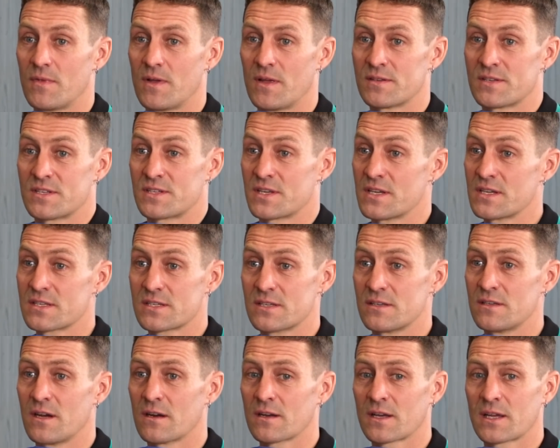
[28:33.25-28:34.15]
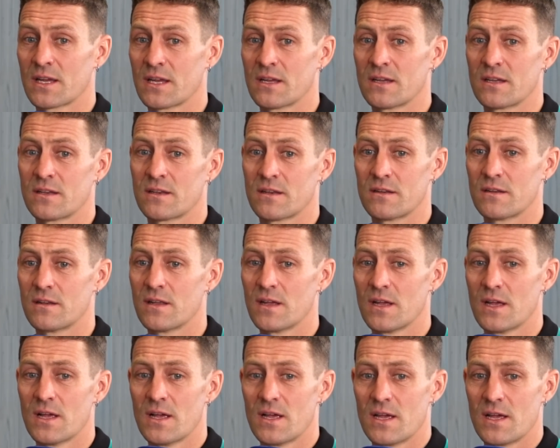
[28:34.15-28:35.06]
as a decent young kid, and
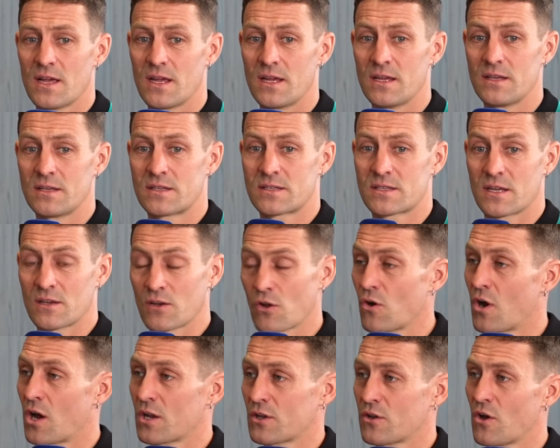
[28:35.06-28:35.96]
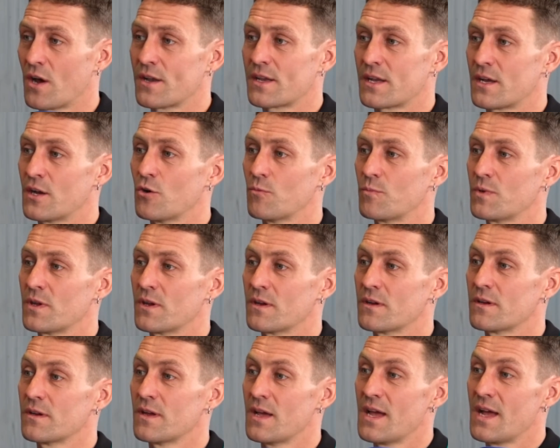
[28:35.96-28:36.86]
he said, look, I'd like to help
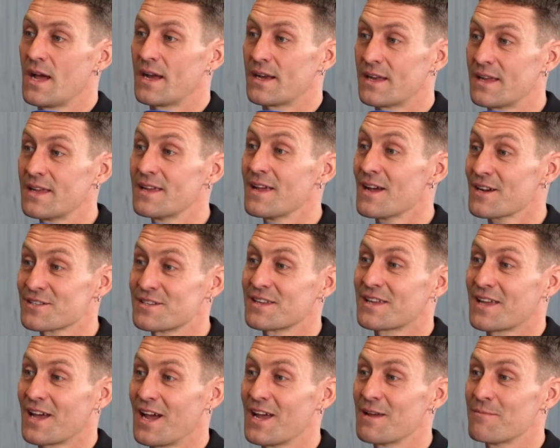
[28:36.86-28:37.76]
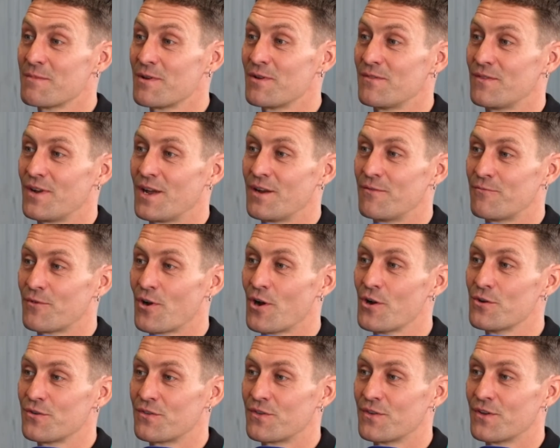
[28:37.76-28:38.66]
you. And he actually came and
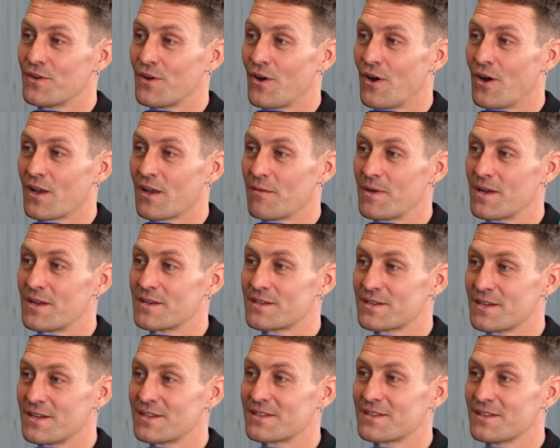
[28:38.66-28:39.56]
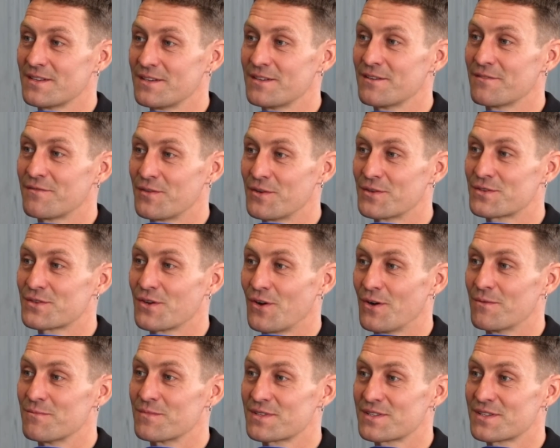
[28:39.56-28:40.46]
rode the Isle of Man TT a few
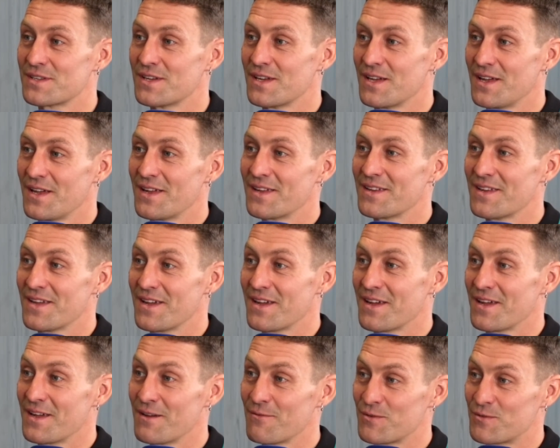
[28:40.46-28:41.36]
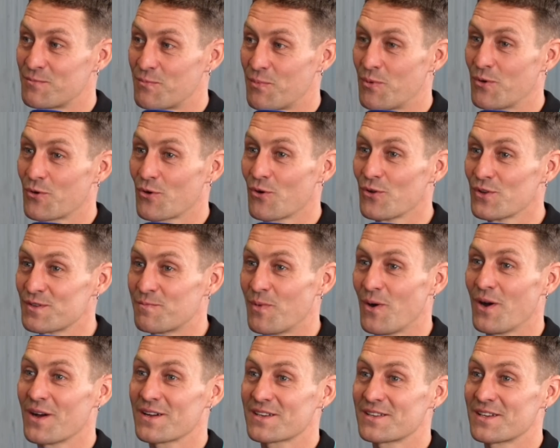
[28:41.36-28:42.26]
times. Oh, did he? Yeah, he would put all his
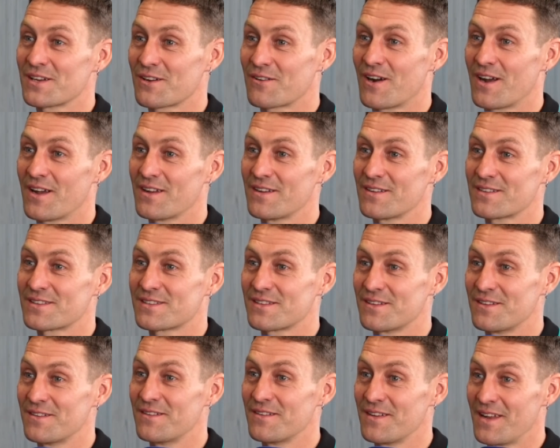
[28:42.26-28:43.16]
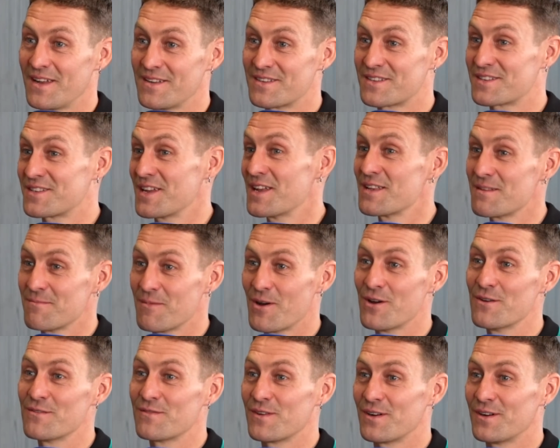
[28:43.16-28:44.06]
bikes in crates and send them
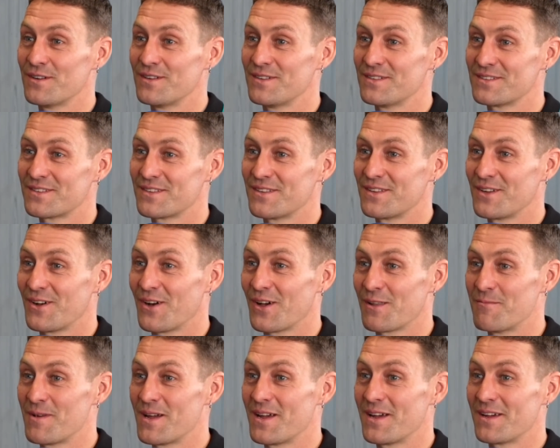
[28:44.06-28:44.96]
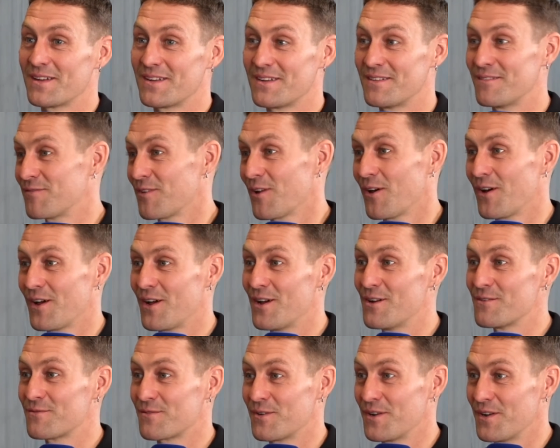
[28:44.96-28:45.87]
over to the Isle of Man and
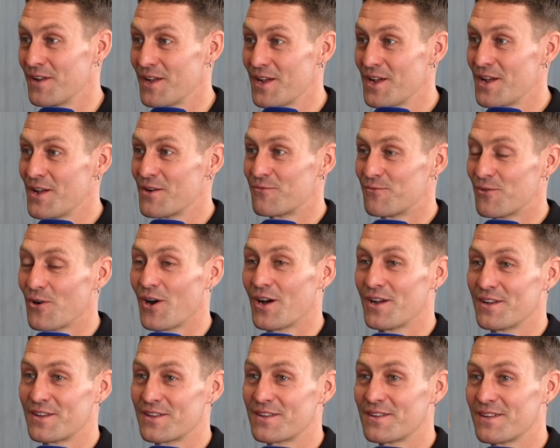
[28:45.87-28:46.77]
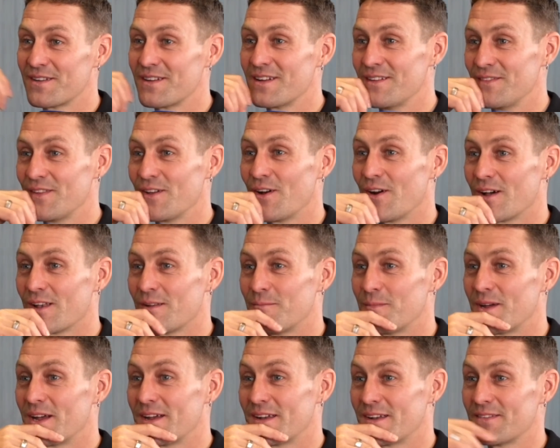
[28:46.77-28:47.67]
fly over and ride in the Isle of
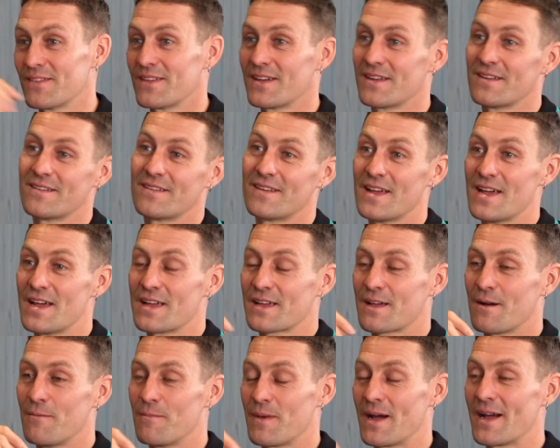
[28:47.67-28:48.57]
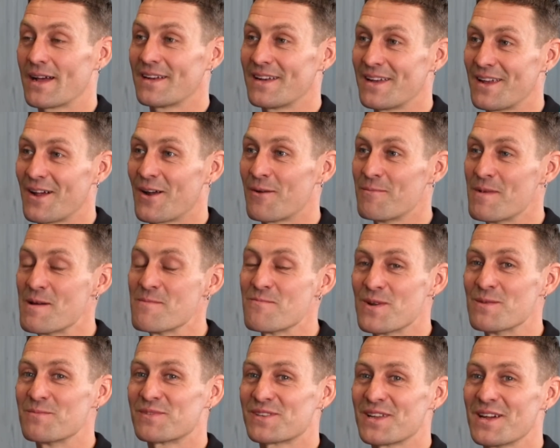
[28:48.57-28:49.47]
Man and then come back. And I
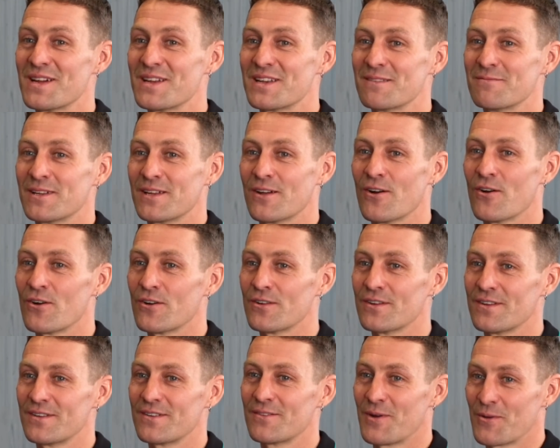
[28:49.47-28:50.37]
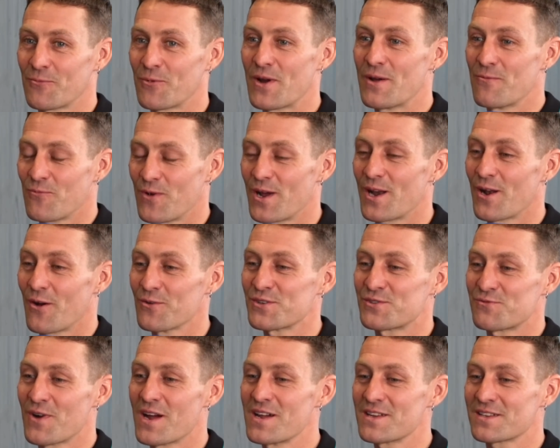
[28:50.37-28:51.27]
remember him saying to me, oh, when I
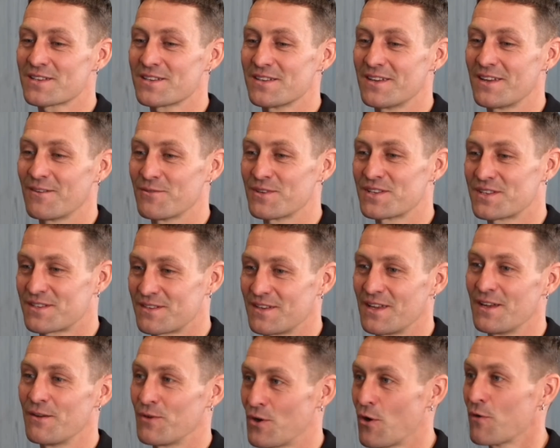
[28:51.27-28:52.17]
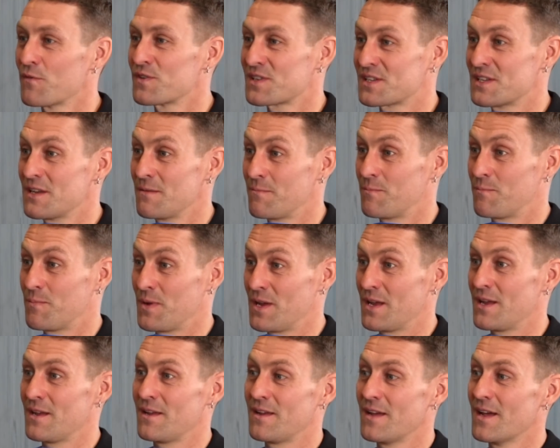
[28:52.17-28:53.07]
was racing, he would obviously
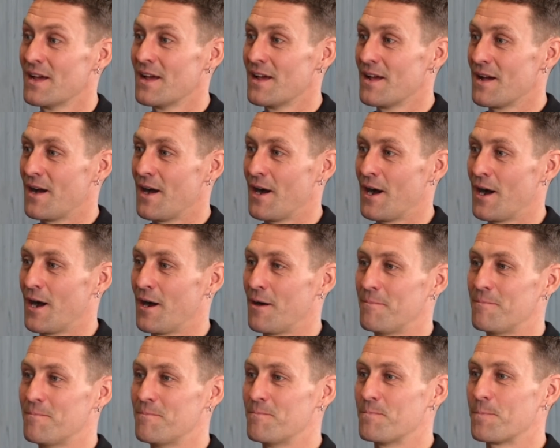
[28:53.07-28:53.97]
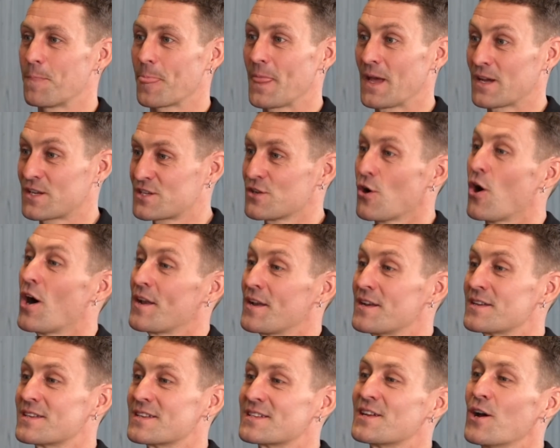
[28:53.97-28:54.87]
be
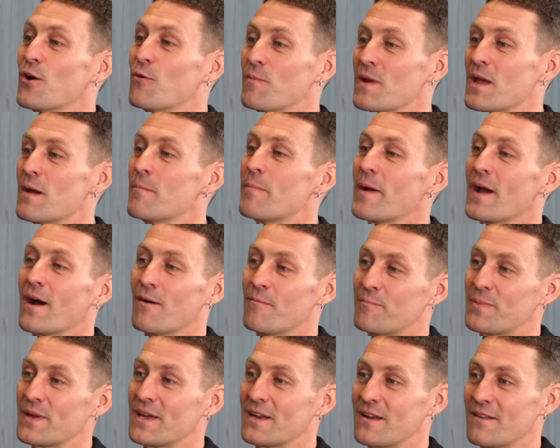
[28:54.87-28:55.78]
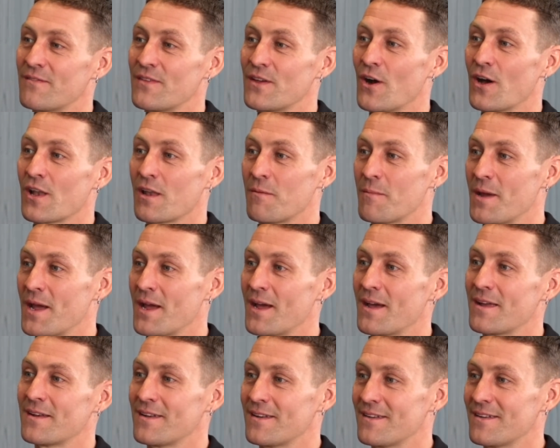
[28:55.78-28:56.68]
excited to tell me about being in the Isle of
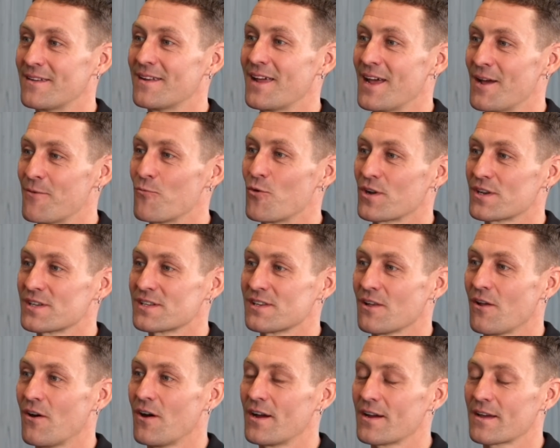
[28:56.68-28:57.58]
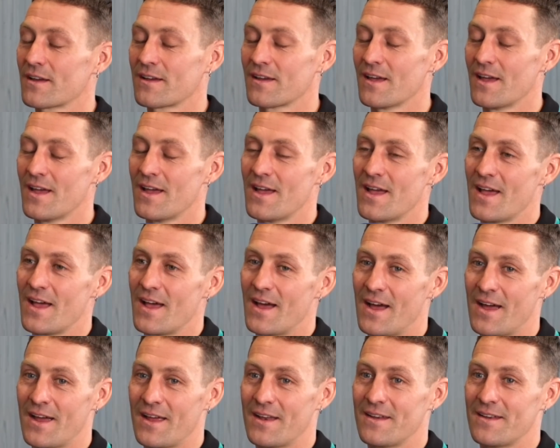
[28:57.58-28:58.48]
Man and what it's like.
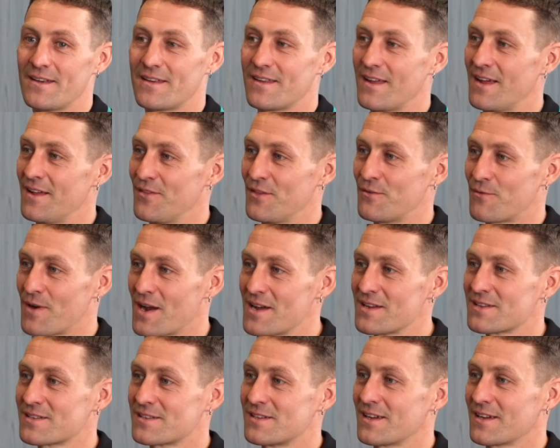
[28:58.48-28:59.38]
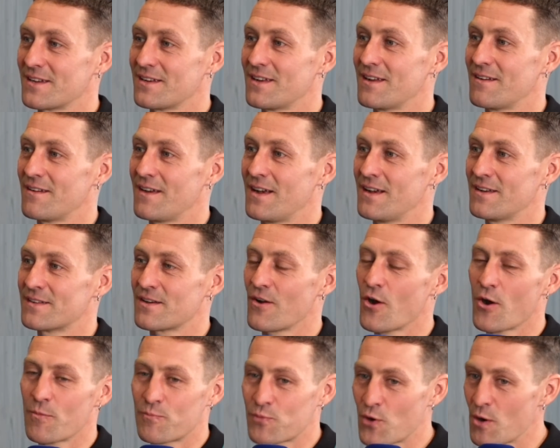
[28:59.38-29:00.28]
And the racing and it, and he said,
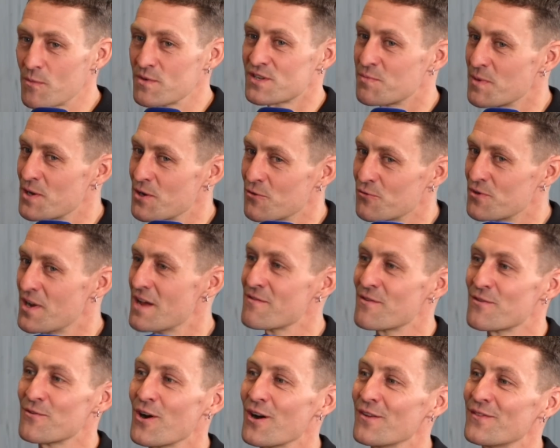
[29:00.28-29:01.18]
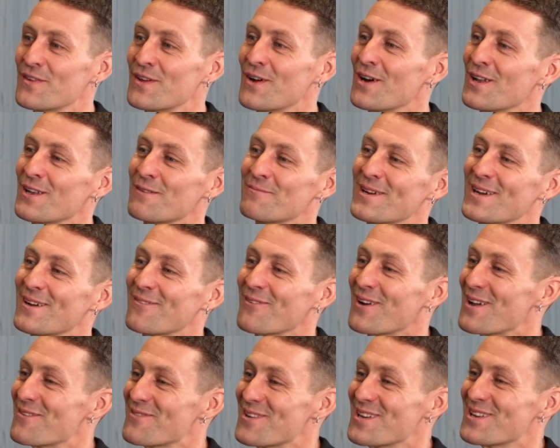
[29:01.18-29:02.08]
"Oh, promise me you'll never ride the Isle of Man.
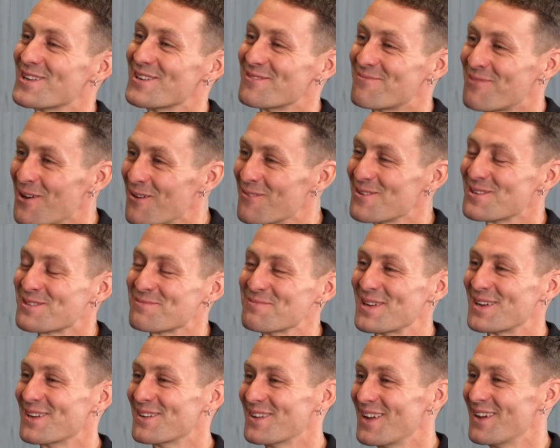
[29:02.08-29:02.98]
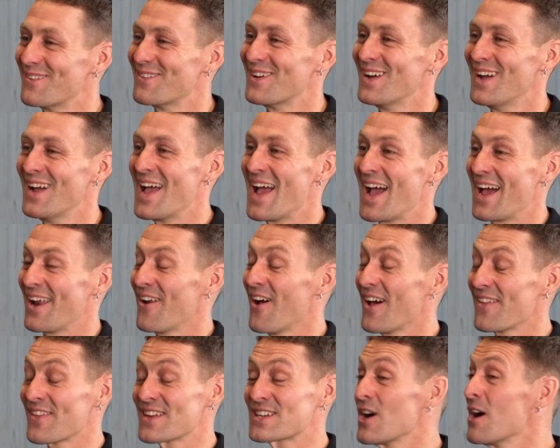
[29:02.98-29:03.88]
Whatever you do, promise me you'll never." And
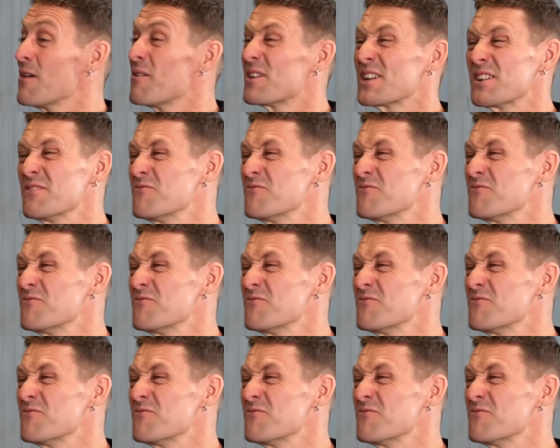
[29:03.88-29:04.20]
at the time, I